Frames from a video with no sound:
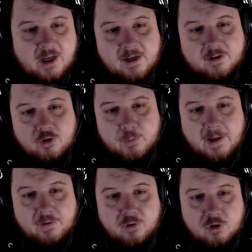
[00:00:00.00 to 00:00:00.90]
anecdote
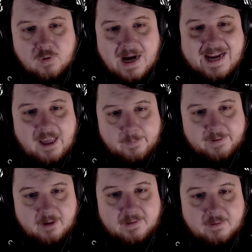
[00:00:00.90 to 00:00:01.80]
about the crack
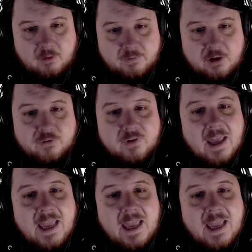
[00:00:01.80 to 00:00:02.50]
epidemic that reveals